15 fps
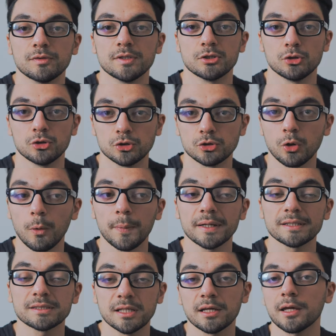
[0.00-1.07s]
research
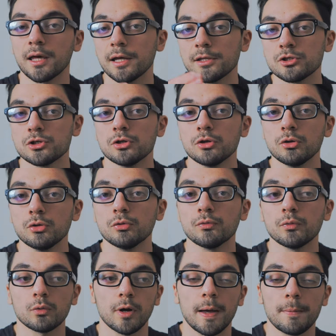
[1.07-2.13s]
topics, then continue
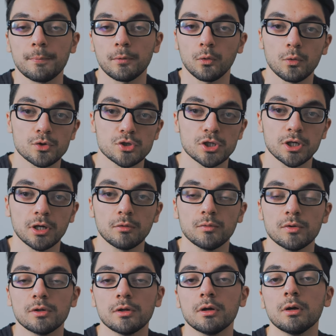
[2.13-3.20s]
for approaching
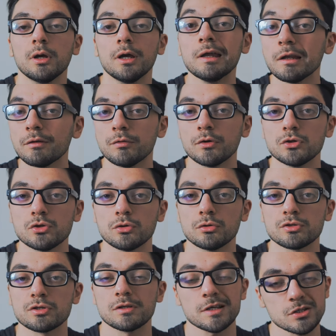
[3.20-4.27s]
with the
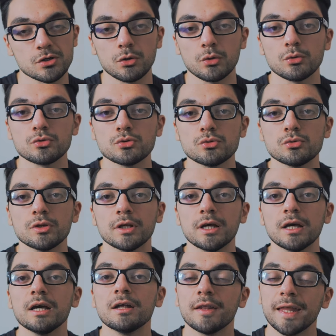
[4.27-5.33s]
individuals. Let's go to
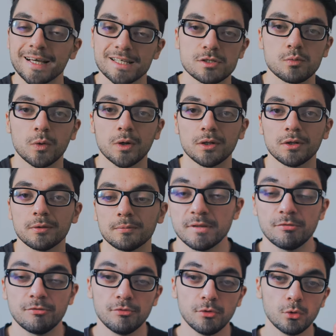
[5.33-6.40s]
the next one.
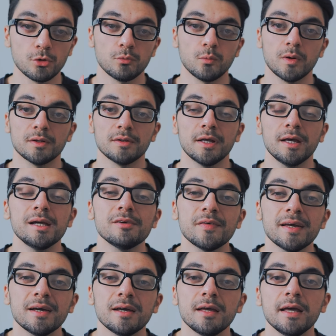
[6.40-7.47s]
The third one
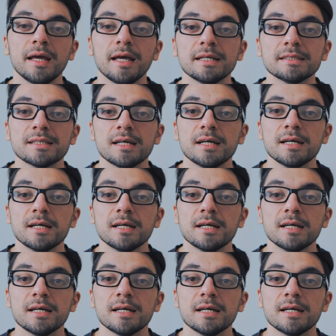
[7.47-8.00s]
area is